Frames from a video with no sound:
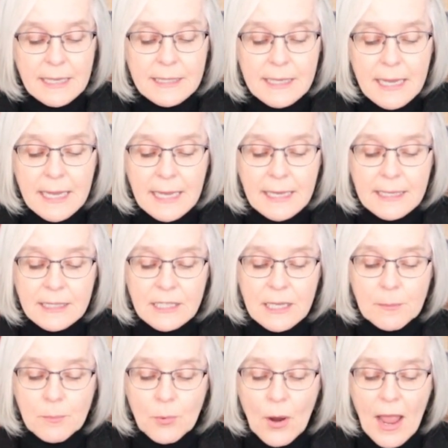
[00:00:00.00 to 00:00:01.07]
Taking a
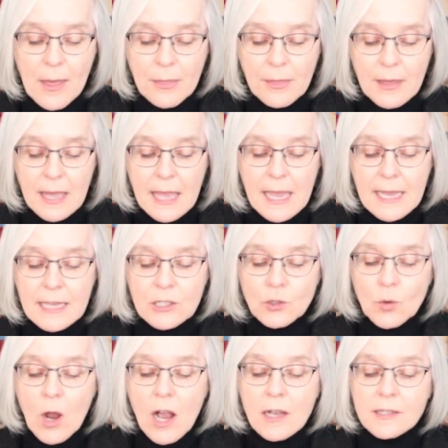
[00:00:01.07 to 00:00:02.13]
deep breath, he
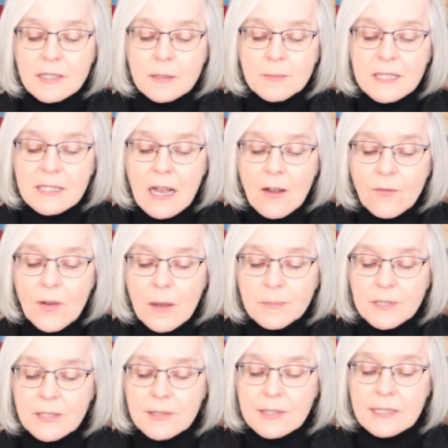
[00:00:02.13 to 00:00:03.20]
draws himself
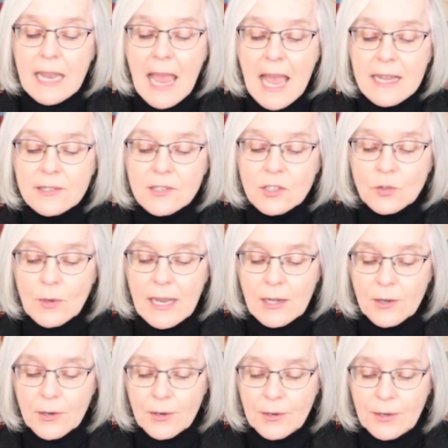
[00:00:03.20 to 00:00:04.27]
up to stand
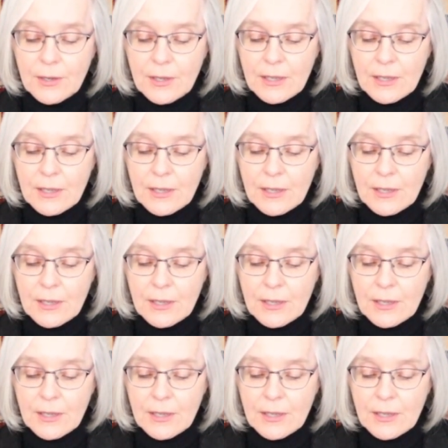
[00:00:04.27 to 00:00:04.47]
straighter.